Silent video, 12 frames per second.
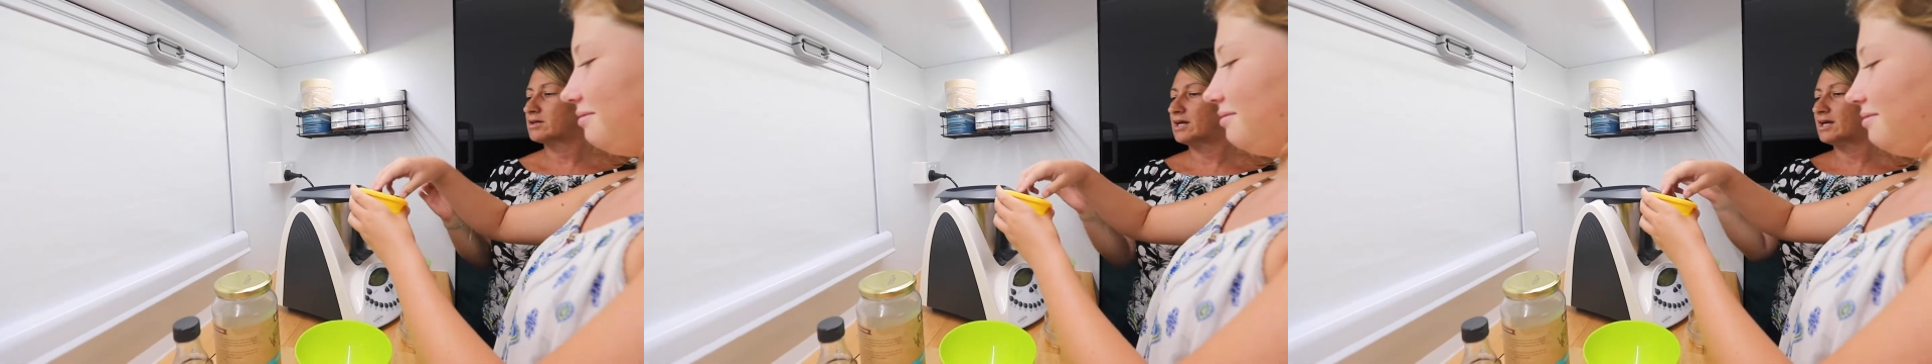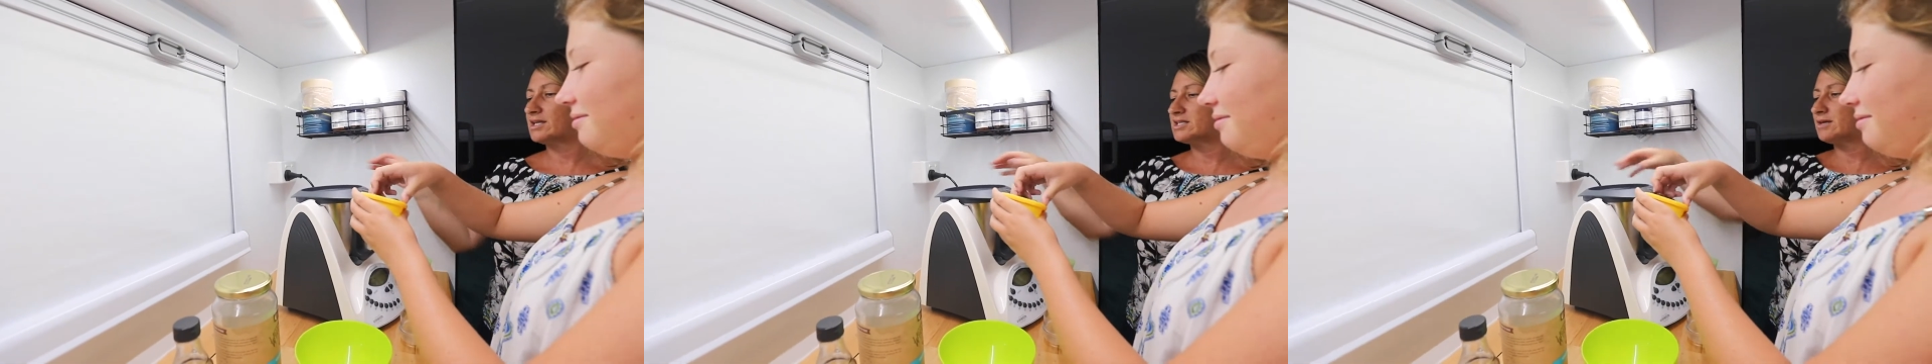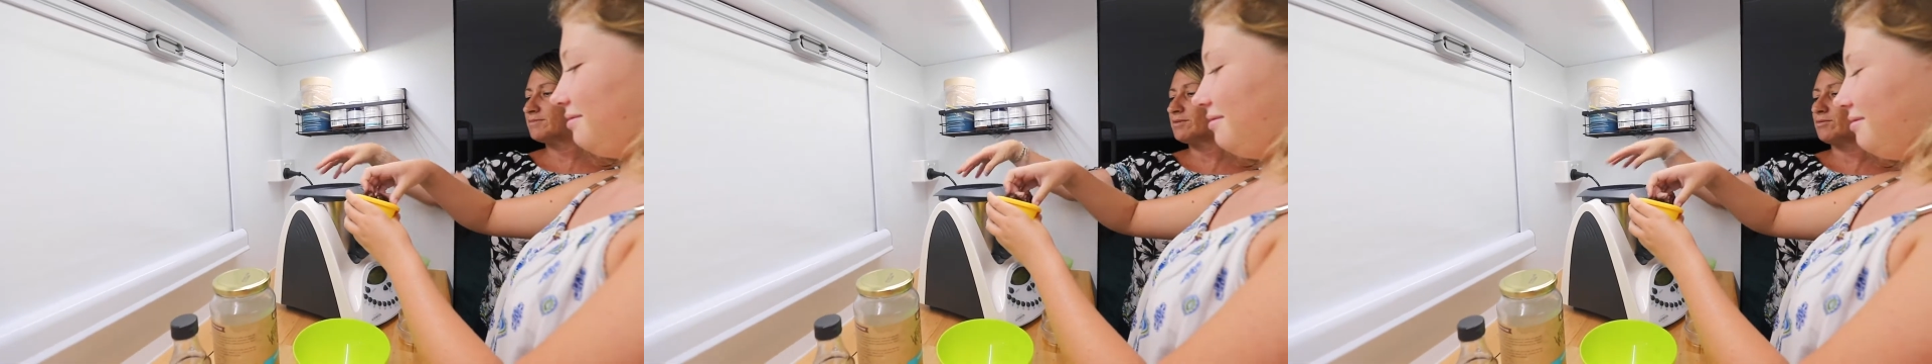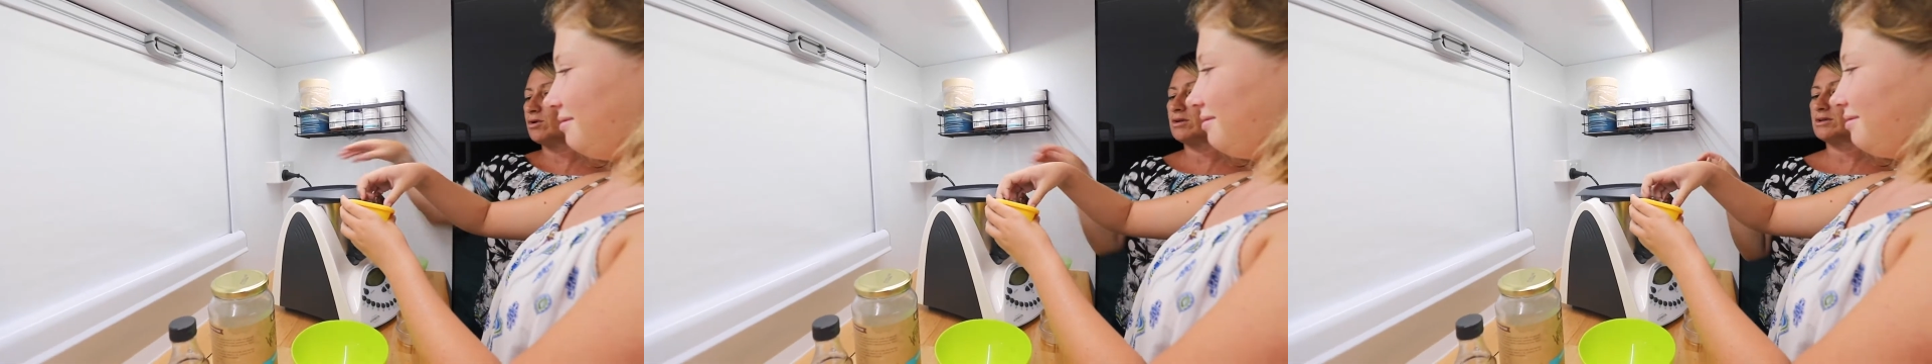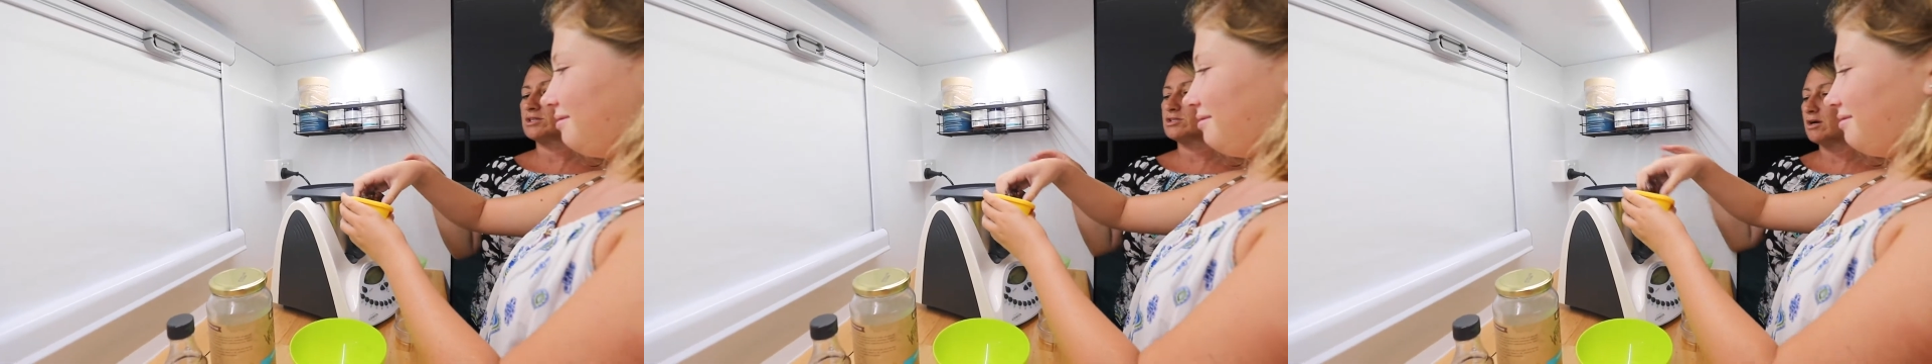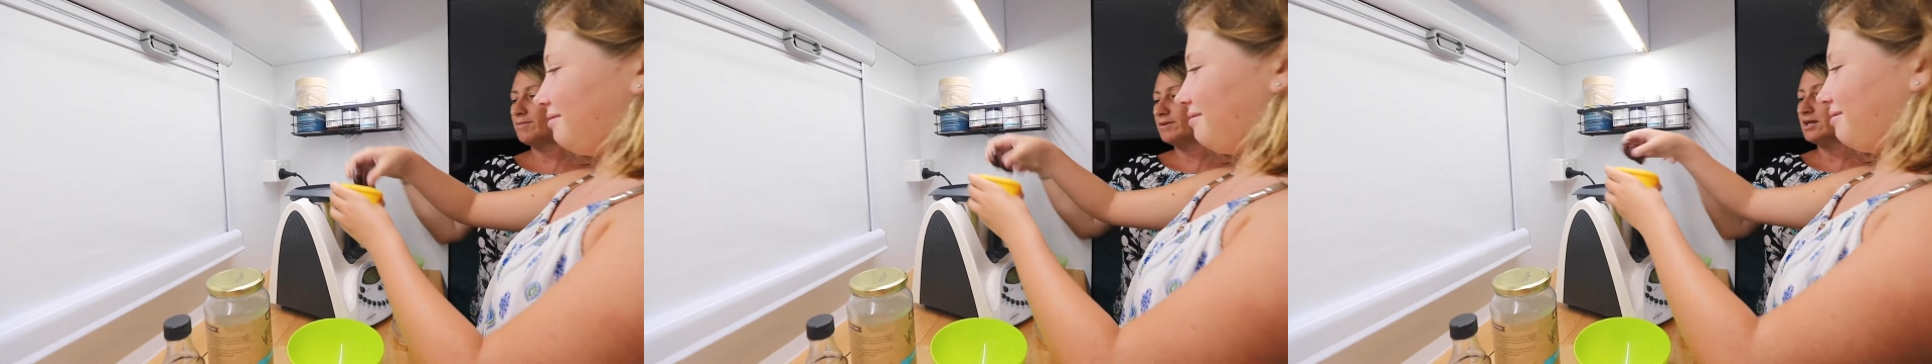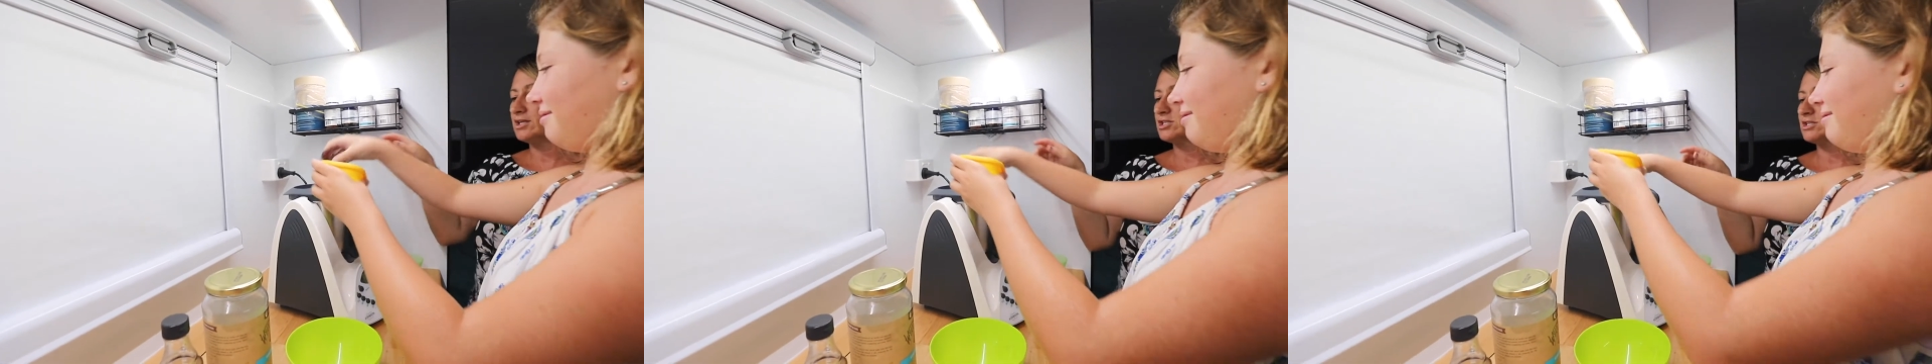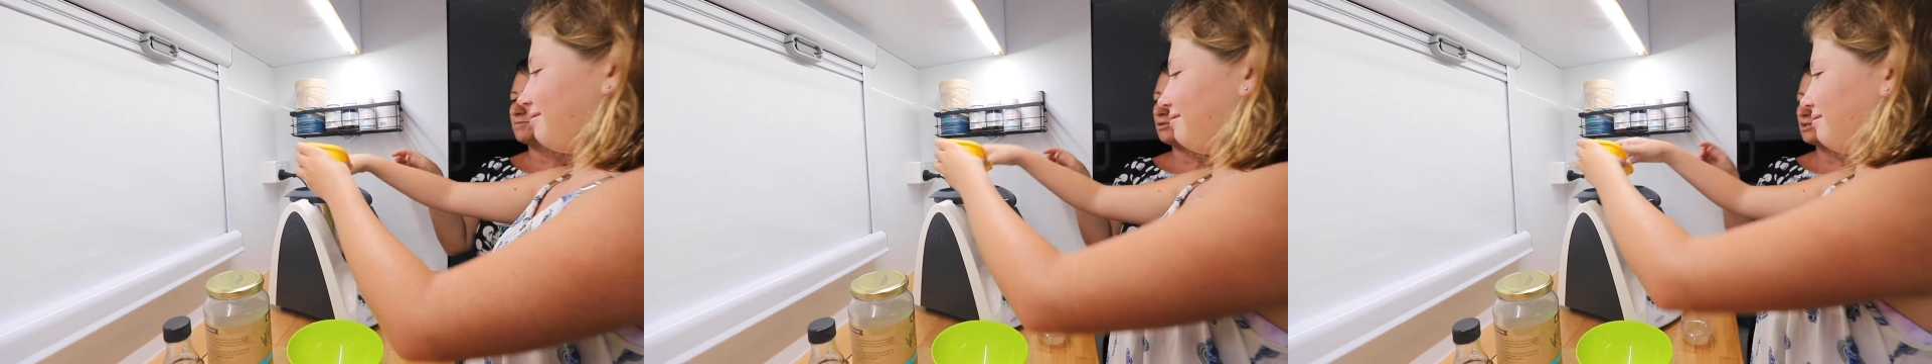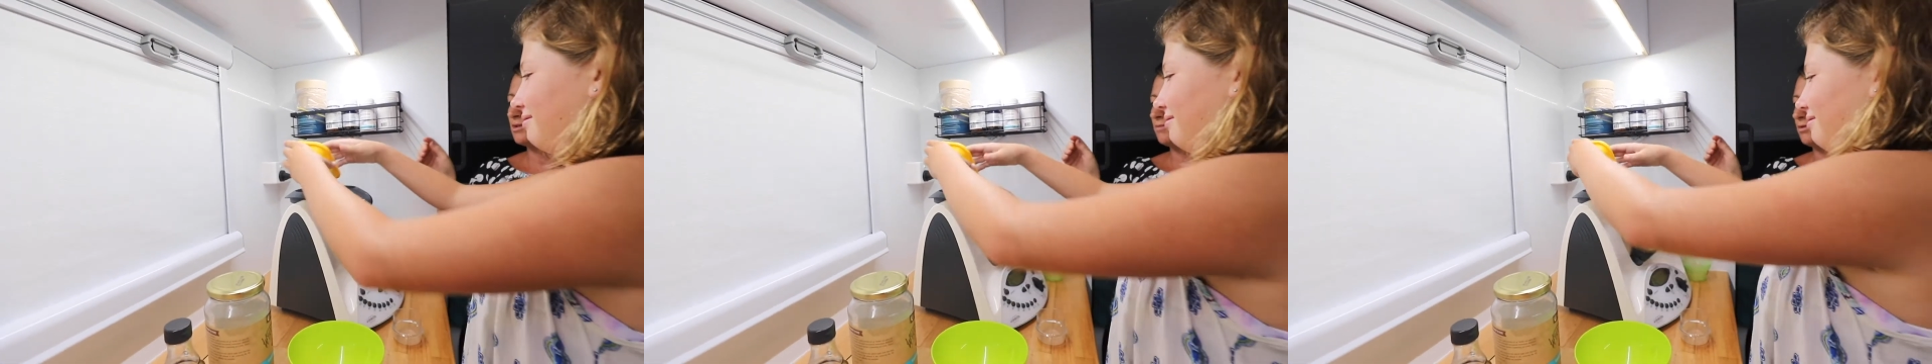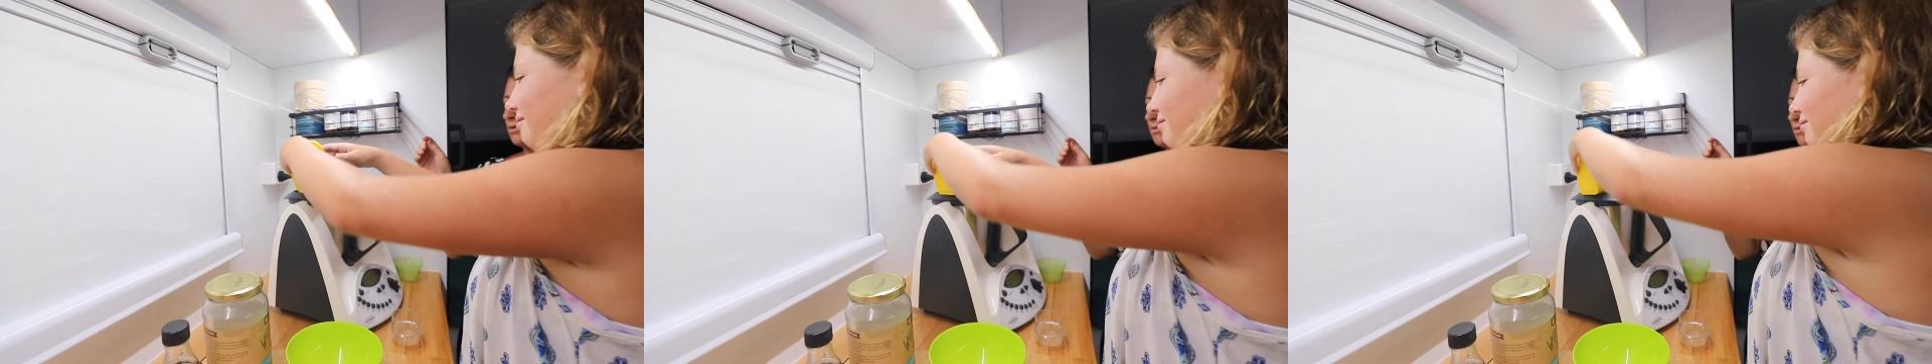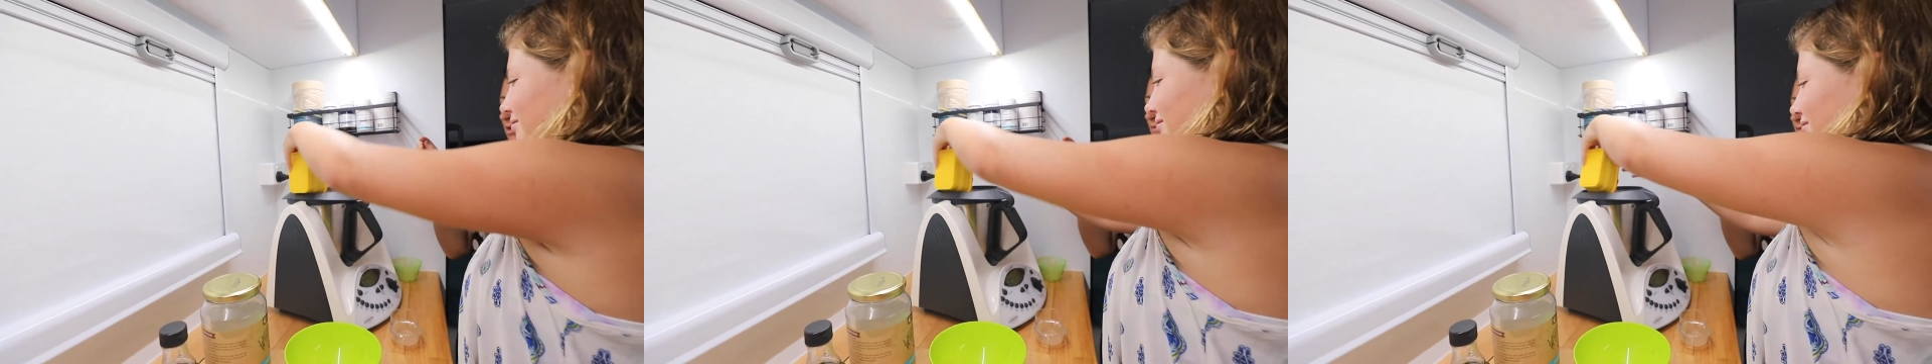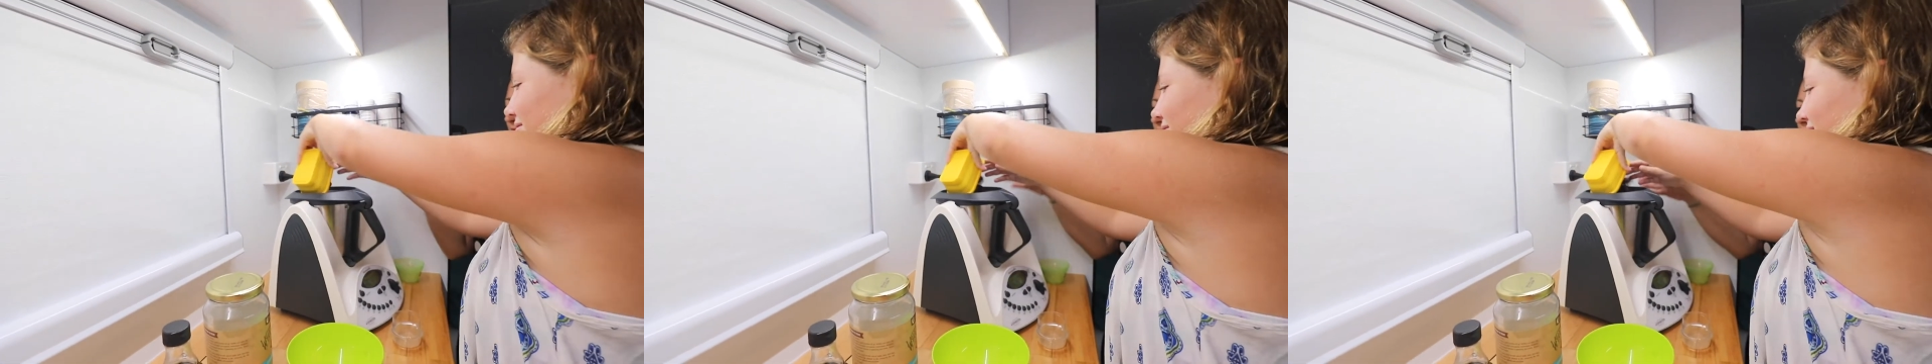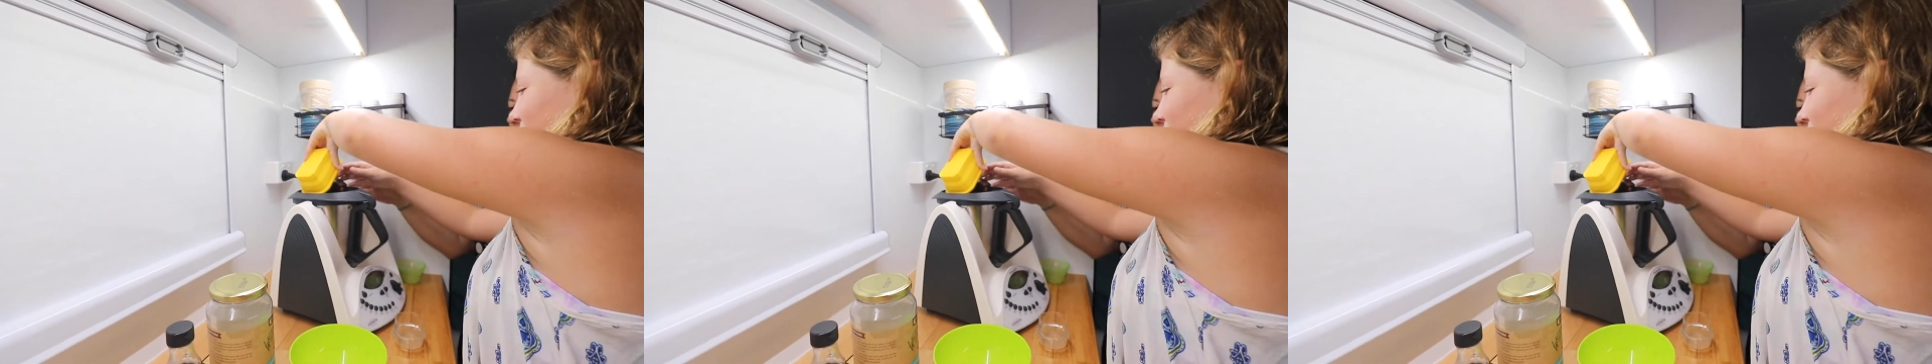Yeah, tip them all on the top and then just push them all in with your finger.